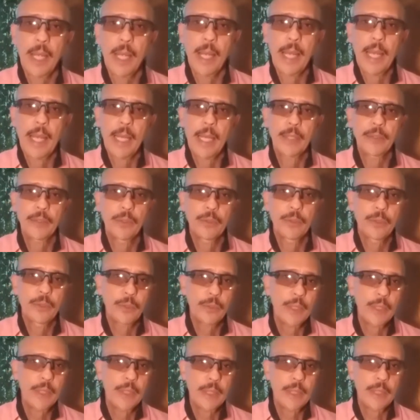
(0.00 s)
And
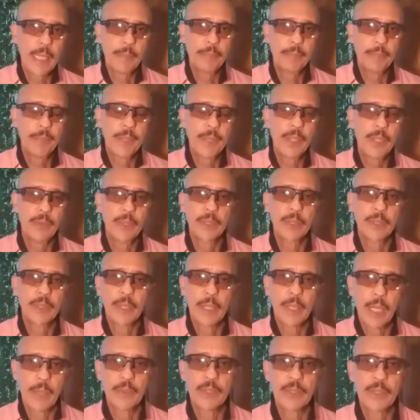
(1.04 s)
during that period
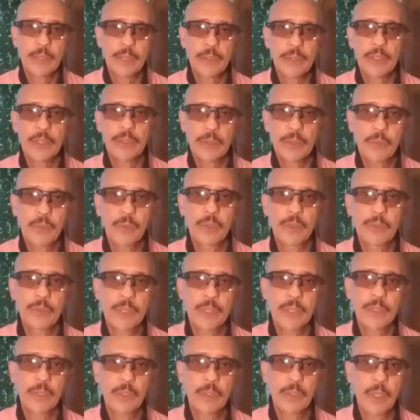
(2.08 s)
that I was at the School of
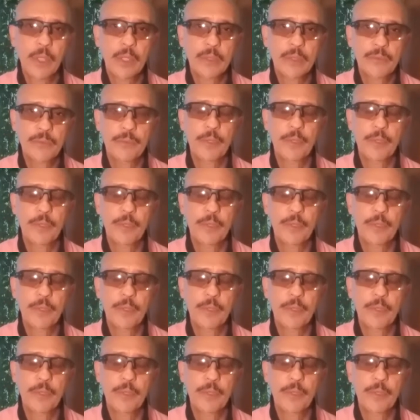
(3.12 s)
Visual Arts,